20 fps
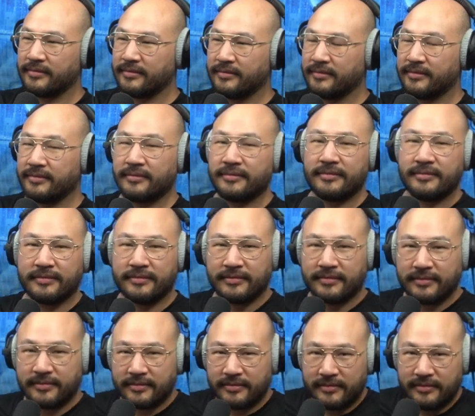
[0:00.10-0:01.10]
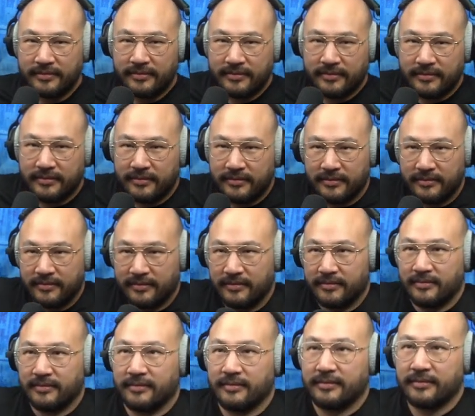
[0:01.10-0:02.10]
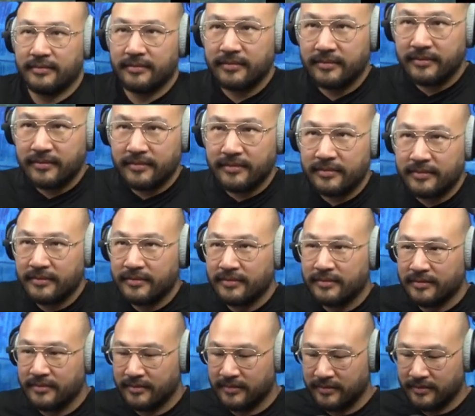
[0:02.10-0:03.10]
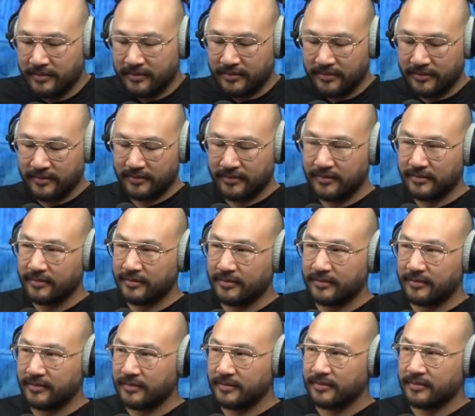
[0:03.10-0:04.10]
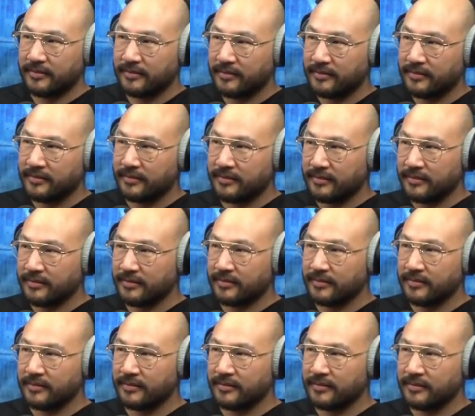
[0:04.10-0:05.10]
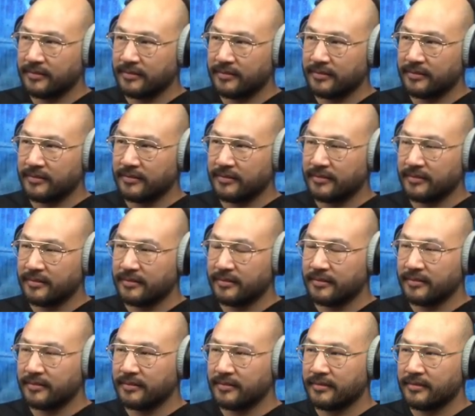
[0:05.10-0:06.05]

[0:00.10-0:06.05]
No words are spoken by the person on screen.